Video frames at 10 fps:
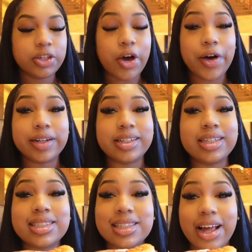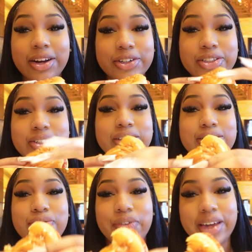y'all, these sliders, this,
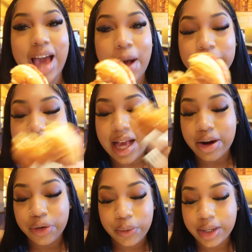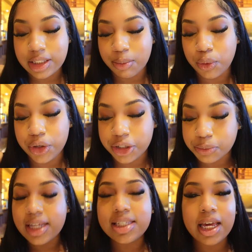like, I was like, I don't know what else I'm gonna order.
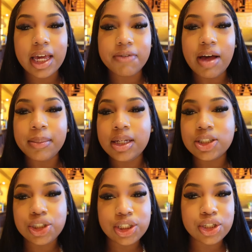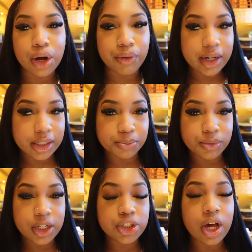And it's like, if I'm eating cheese already,
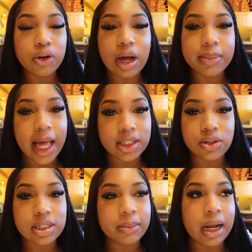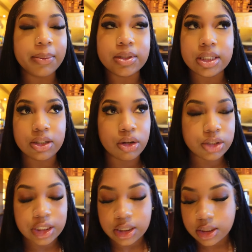because y'all know I'm lactose, I'm not supposed to eat no
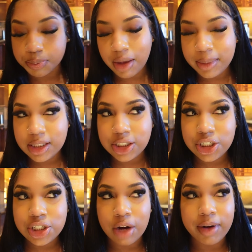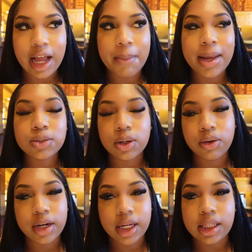cheese. If I'm eating cheese already, I might as well
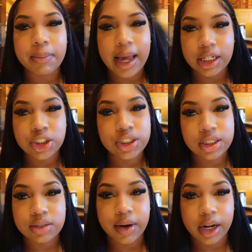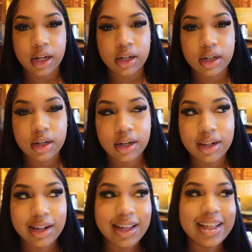go ahead and get the mac and cheese, right?
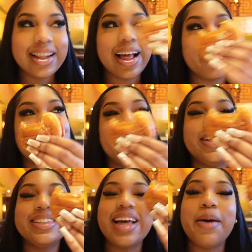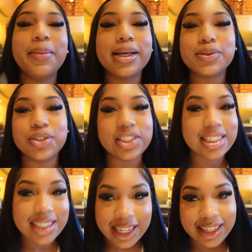Like, I might as well
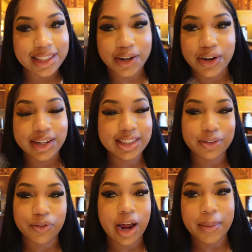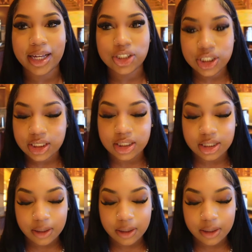just take it there and get the fried mac and cheese.